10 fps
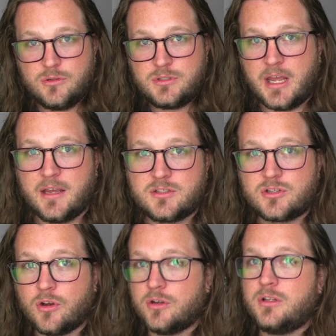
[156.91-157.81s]
tanks
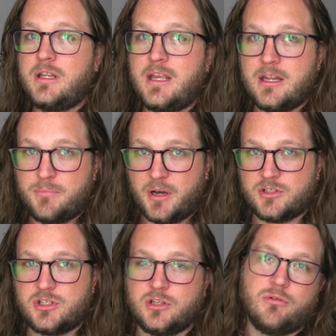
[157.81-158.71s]
currently in
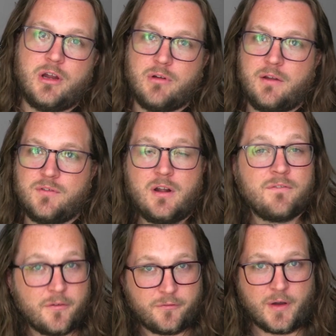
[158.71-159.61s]
Punishing Gray Raven of
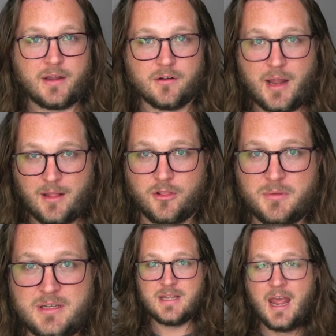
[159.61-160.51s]
the fire
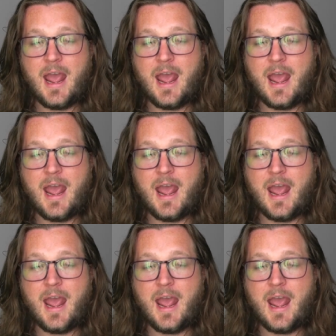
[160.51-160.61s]
element,